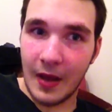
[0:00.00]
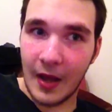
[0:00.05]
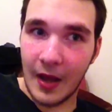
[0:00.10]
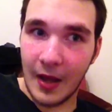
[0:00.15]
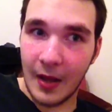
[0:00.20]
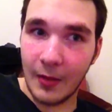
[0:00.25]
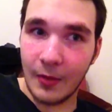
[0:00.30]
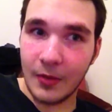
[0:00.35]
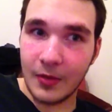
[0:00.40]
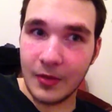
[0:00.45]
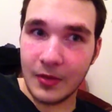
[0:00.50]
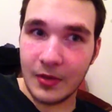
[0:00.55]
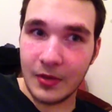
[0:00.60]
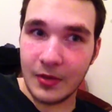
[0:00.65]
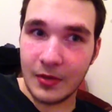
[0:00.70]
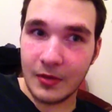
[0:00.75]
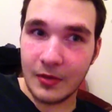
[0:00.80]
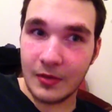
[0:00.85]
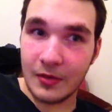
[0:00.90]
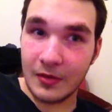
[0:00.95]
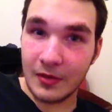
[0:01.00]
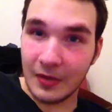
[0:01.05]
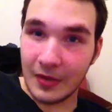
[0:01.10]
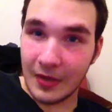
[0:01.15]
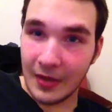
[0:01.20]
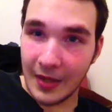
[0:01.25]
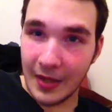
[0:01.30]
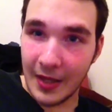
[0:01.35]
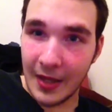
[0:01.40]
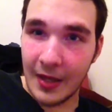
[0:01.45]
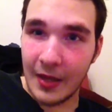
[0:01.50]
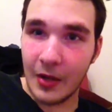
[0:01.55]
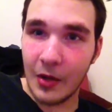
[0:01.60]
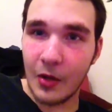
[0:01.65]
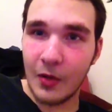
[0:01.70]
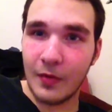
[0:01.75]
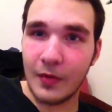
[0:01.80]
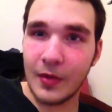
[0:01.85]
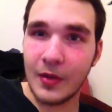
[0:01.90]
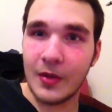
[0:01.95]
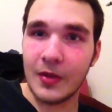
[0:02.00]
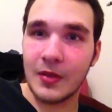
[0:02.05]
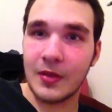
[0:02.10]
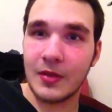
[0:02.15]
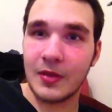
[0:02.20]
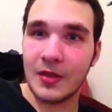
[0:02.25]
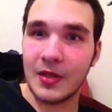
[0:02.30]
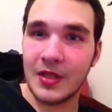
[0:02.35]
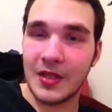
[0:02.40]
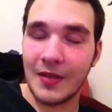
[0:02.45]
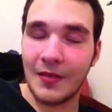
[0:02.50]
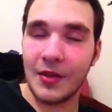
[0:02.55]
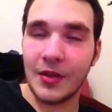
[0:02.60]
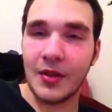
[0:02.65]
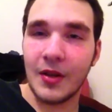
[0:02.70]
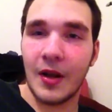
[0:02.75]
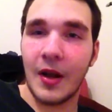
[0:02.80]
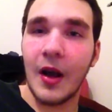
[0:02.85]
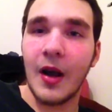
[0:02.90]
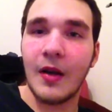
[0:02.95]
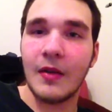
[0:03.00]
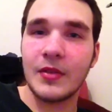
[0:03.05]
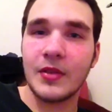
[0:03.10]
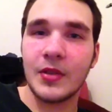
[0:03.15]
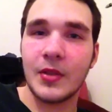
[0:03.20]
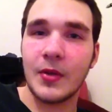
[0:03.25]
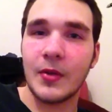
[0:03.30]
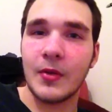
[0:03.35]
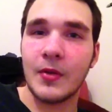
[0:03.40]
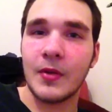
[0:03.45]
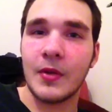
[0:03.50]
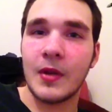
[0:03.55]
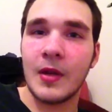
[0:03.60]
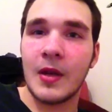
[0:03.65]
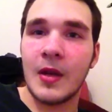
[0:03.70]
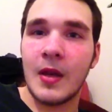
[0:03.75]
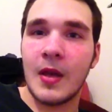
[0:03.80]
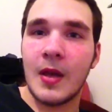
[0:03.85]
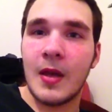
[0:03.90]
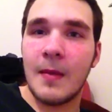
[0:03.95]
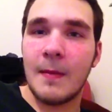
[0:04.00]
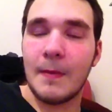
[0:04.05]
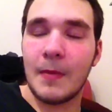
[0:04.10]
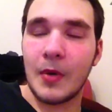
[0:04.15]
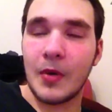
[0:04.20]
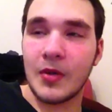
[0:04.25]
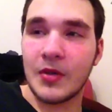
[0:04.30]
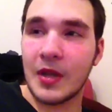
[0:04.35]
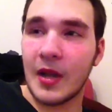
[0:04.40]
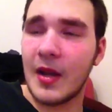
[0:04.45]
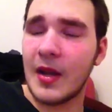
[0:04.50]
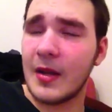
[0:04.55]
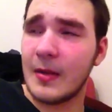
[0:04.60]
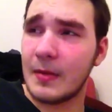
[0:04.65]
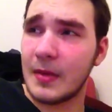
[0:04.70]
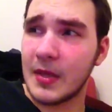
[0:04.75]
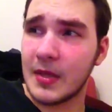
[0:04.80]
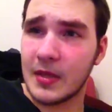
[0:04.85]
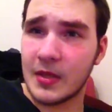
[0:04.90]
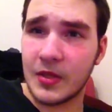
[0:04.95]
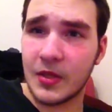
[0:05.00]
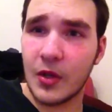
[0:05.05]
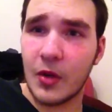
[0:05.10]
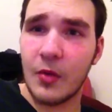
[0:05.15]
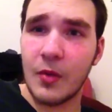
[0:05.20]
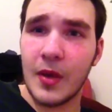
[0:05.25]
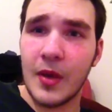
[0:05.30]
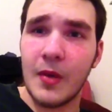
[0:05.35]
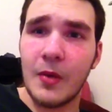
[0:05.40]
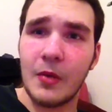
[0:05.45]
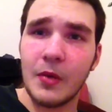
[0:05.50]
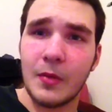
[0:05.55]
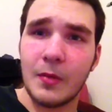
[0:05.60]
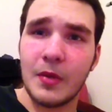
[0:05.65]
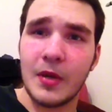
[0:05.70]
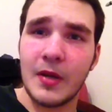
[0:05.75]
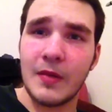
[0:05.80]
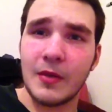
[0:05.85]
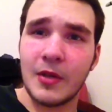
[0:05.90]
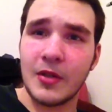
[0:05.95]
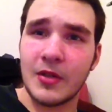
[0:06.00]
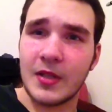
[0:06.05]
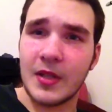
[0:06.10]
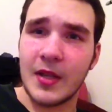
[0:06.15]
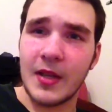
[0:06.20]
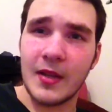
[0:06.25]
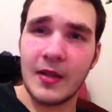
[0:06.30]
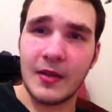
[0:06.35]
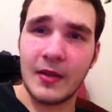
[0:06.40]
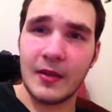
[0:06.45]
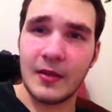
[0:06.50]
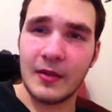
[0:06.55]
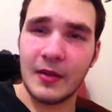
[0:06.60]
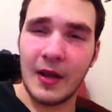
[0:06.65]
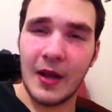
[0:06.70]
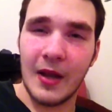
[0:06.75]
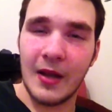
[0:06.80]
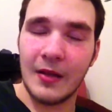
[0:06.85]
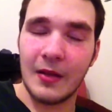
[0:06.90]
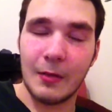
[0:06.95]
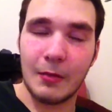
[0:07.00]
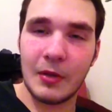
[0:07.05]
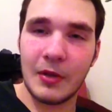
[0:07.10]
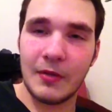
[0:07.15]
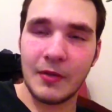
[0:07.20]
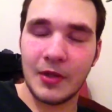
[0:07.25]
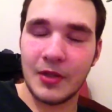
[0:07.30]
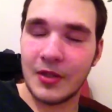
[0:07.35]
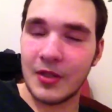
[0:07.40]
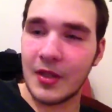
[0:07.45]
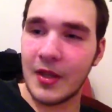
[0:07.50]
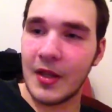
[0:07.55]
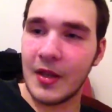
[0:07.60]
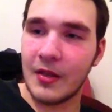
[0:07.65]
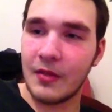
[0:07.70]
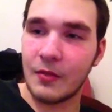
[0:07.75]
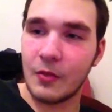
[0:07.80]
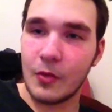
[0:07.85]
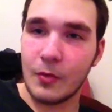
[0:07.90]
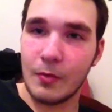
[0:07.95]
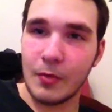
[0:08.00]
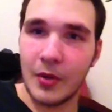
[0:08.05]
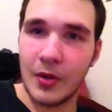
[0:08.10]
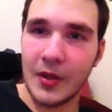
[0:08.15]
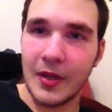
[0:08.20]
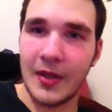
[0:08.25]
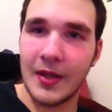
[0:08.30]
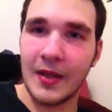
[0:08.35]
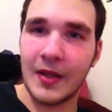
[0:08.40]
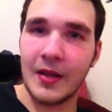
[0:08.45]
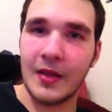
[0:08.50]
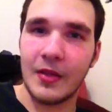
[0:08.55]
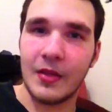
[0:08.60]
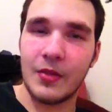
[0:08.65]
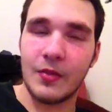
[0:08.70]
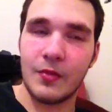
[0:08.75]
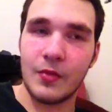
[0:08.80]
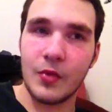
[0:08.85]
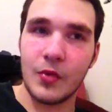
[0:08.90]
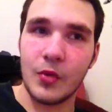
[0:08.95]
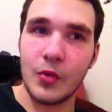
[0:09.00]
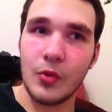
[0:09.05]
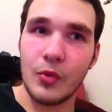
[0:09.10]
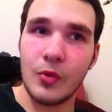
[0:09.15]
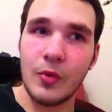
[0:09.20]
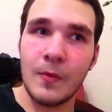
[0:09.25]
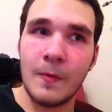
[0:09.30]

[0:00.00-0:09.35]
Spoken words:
I was little over 7.5 stone. Because I had been so ill the previous year through bullying and through